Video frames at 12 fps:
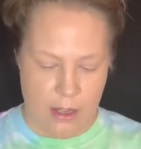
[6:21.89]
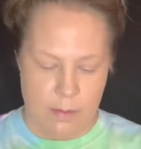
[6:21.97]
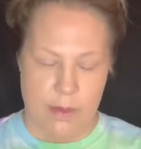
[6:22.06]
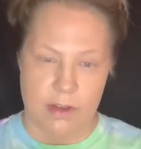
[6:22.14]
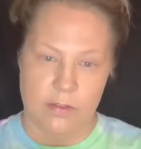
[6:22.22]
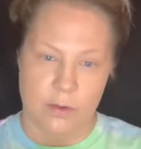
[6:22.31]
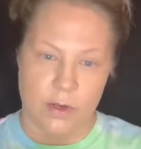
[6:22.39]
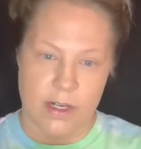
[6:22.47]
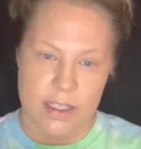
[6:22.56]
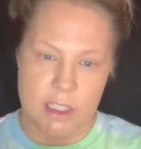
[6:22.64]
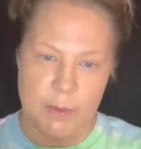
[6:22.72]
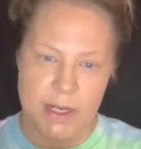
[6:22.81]
but for a
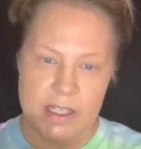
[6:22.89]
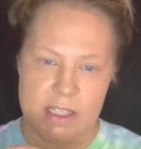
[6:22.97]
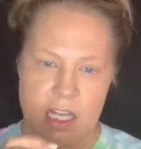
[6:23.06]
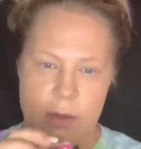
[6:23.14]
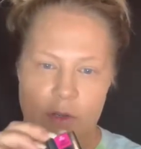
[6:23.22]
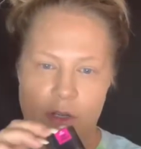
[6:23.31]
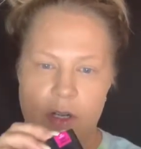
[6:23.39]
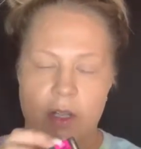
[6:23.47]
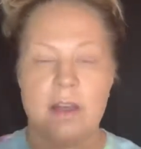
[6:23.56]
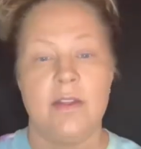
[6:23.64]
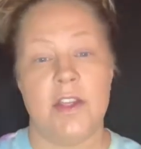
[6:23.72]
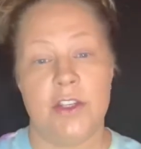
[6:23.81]
spring summer,
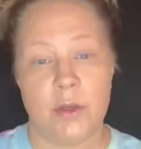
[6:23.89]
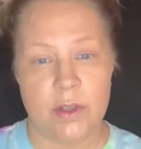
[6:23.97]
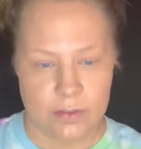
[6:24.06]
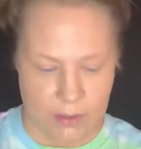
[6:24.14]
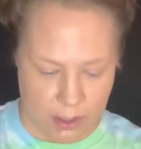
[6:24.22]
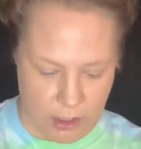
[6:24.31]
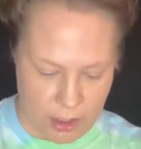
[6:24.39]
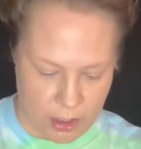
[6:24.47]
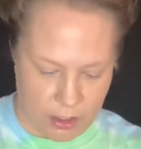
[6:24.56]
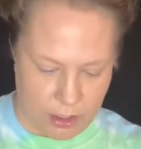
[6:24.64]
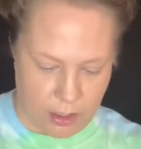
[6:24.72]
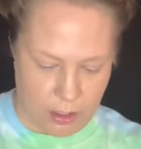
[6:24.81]
the dewy finish
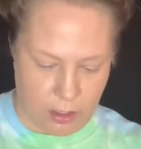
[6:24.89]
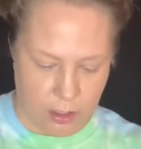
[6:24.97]
is good.